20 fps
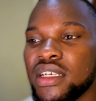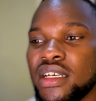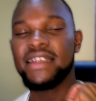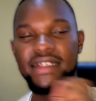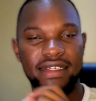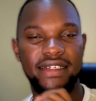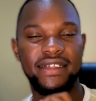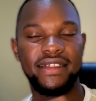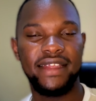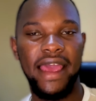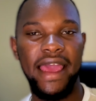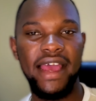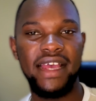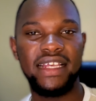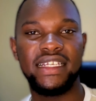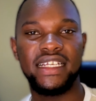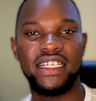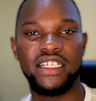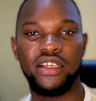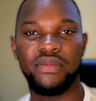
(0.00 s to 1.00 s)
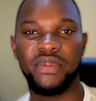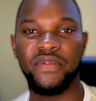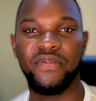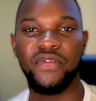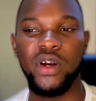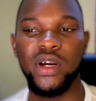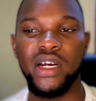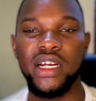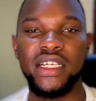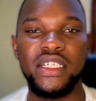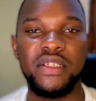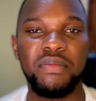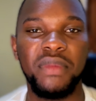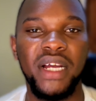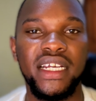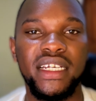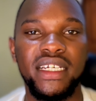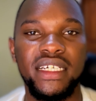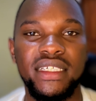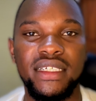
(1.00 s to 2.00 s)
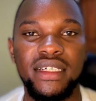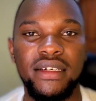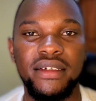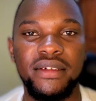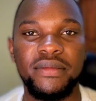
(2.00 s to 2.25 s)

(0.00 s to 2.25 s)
This is the essence of the Forex market.